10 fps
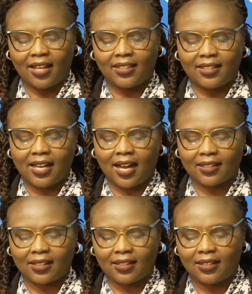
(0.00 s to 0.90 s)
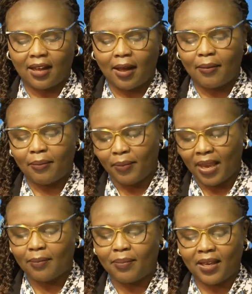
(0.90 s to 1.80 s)
deducted
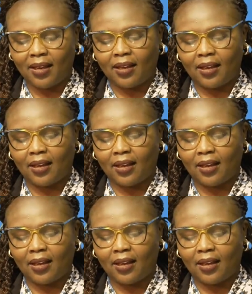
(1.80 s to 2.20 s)
may be